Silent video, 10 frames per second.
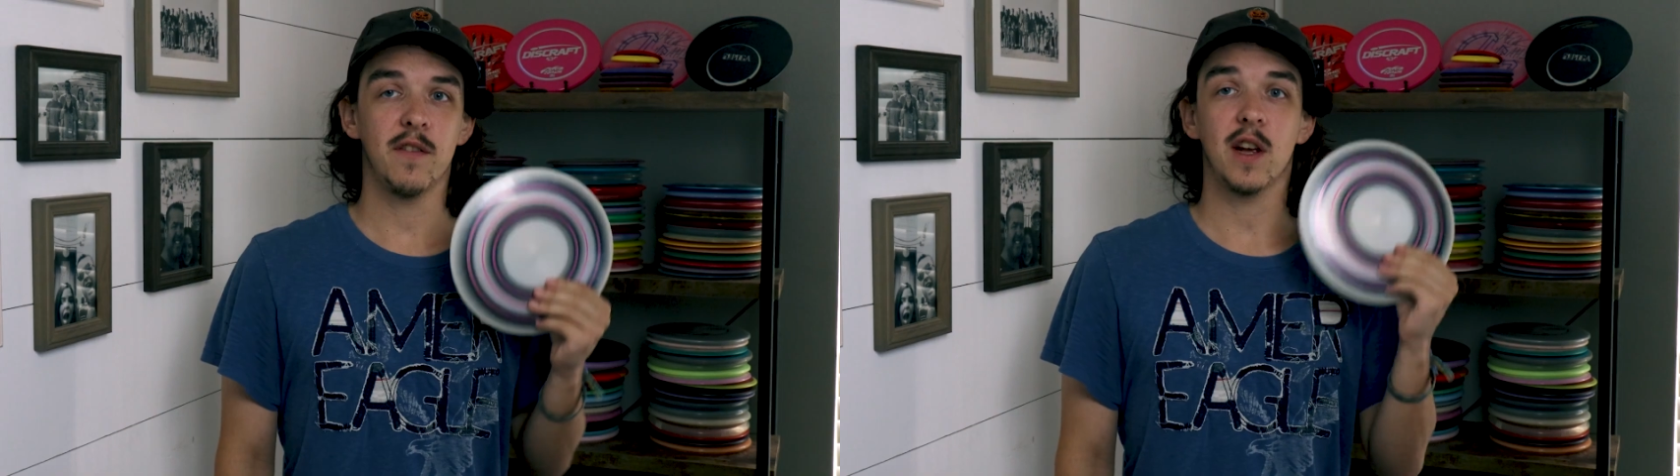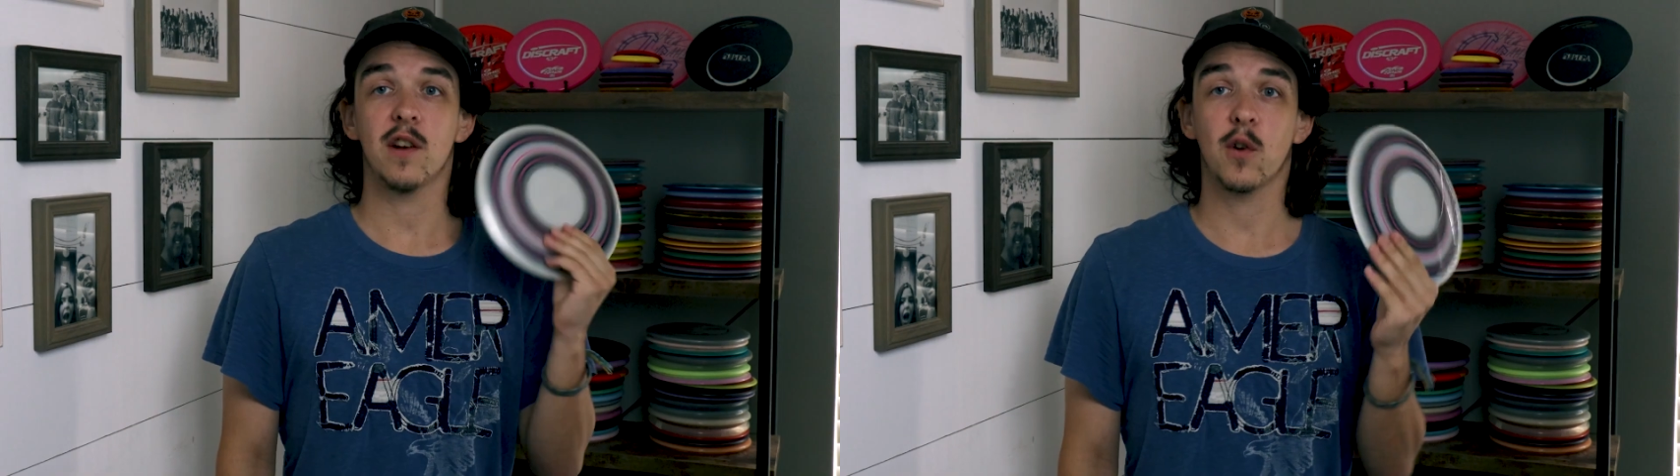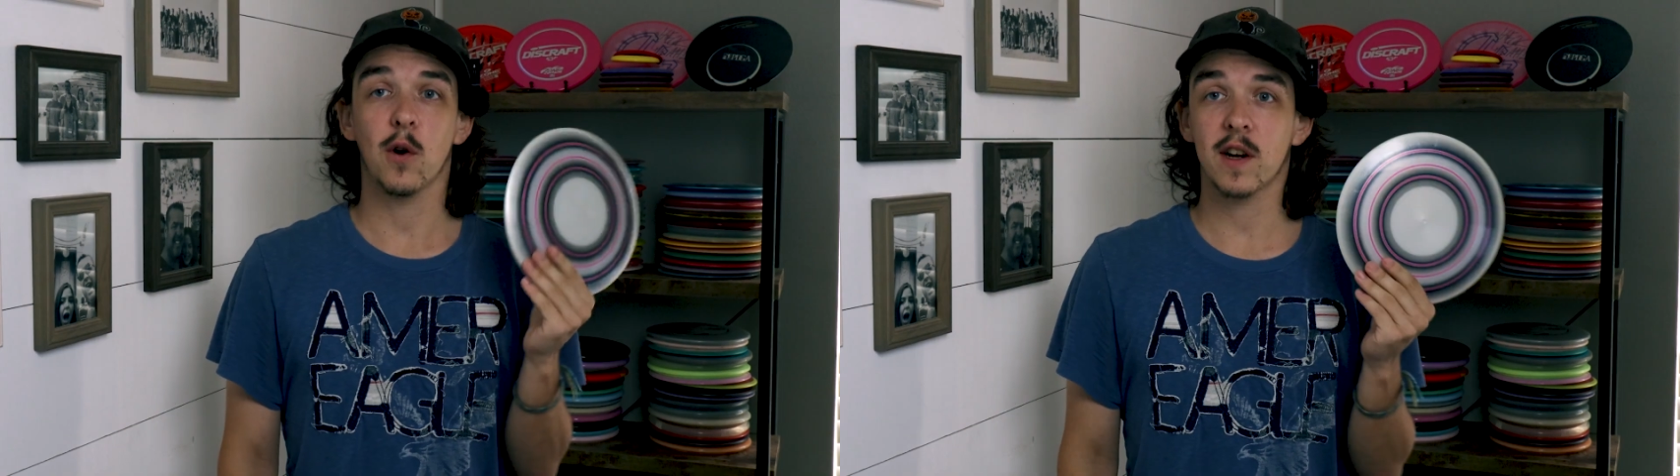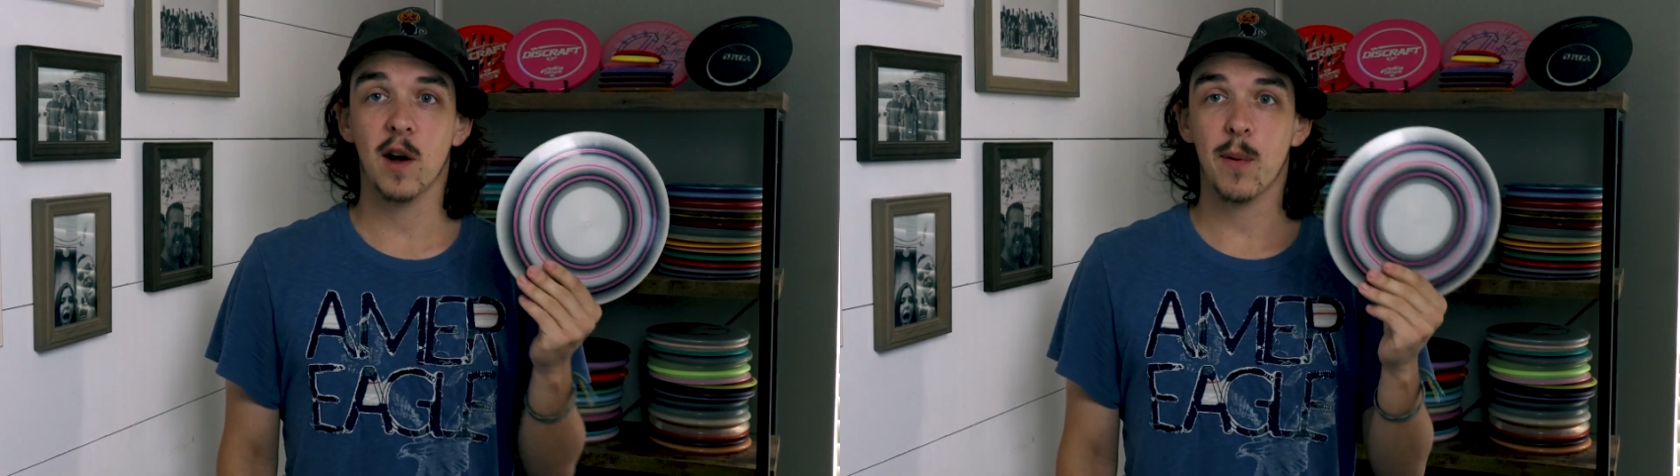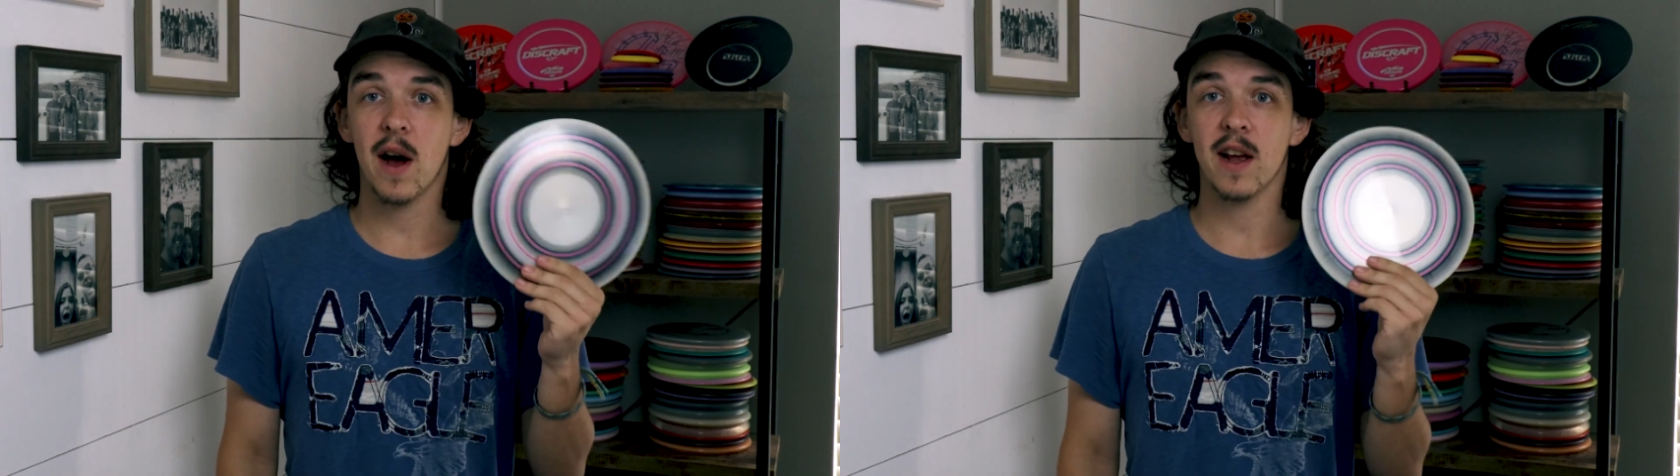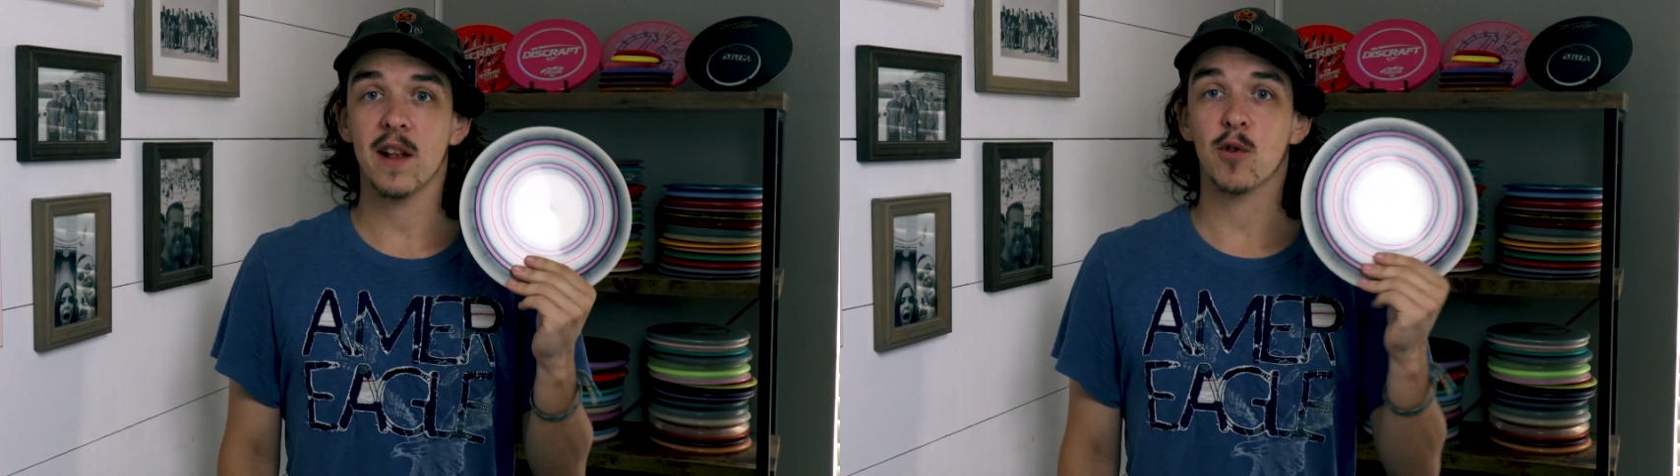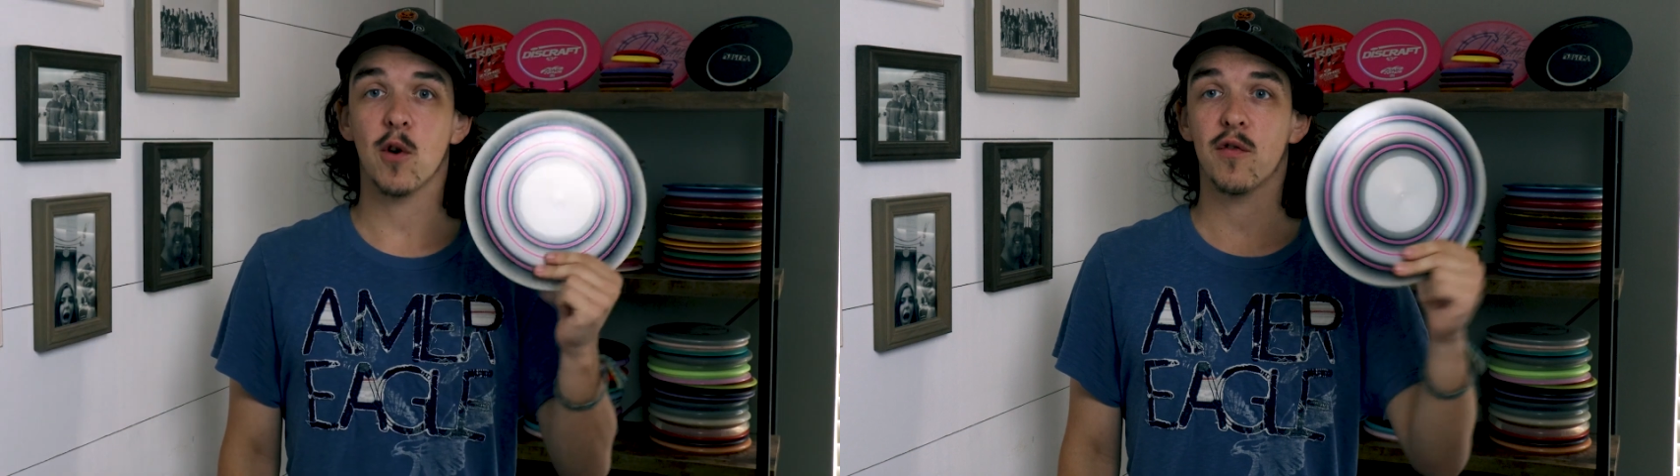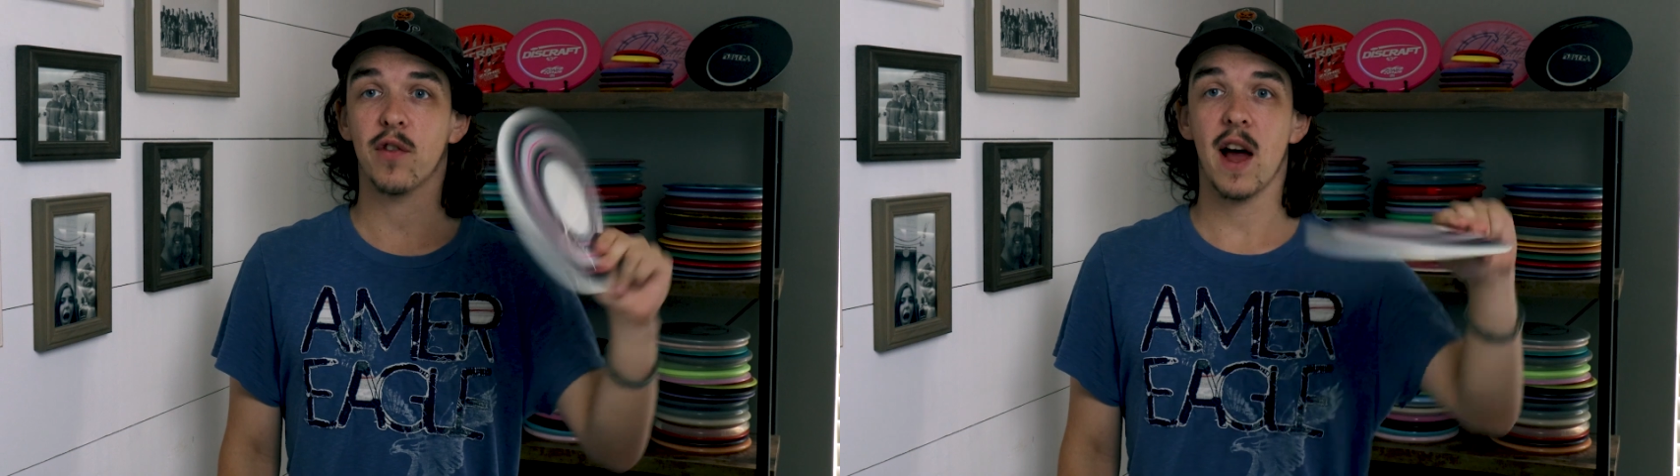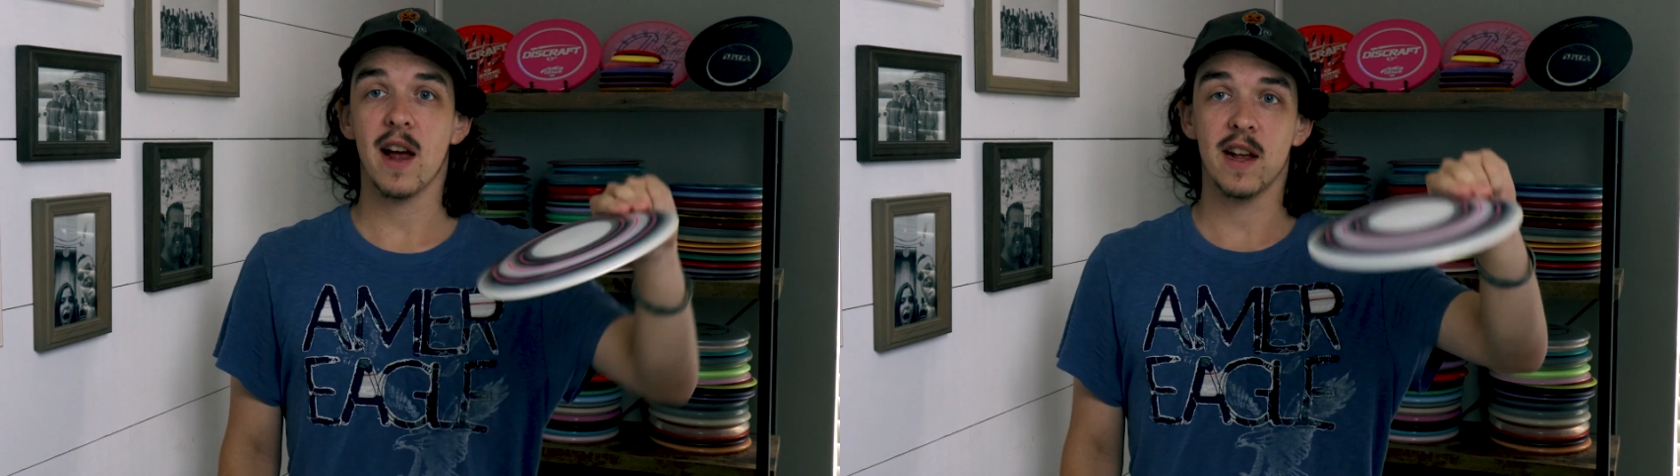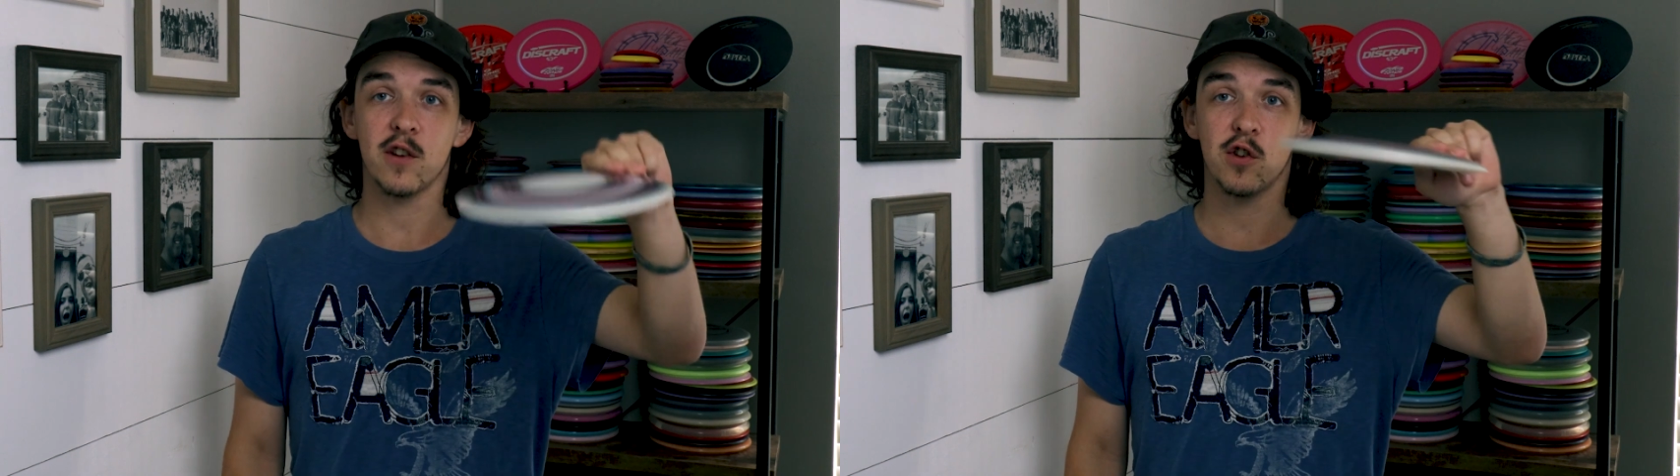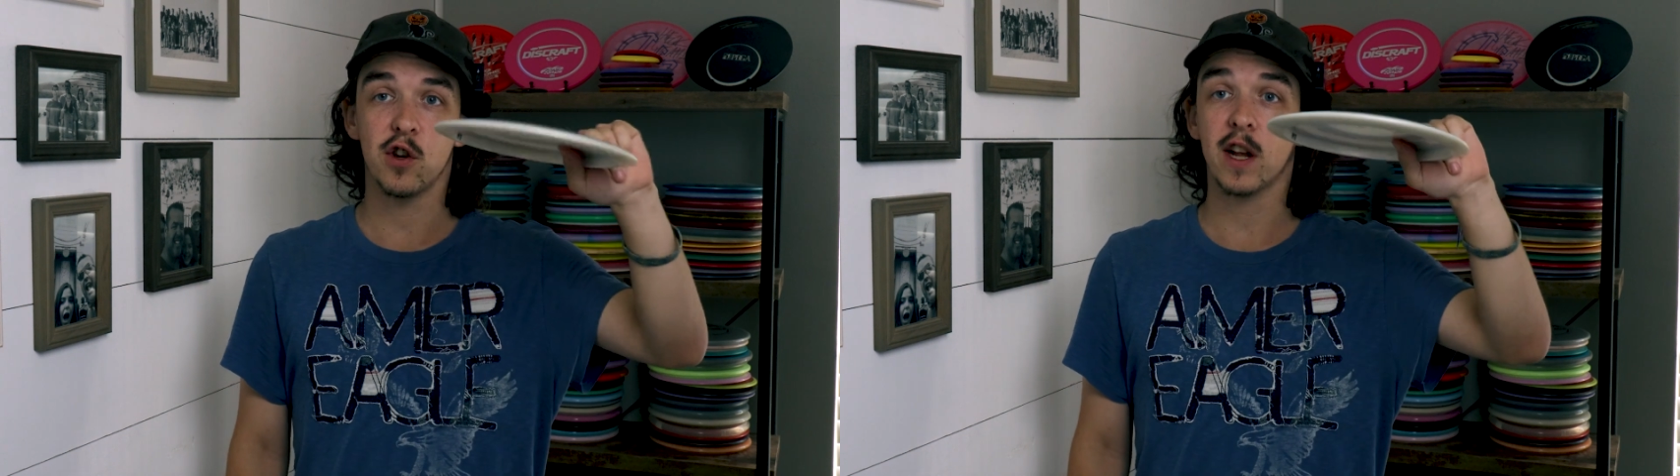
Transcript: If you can torque up on it and throw it flat,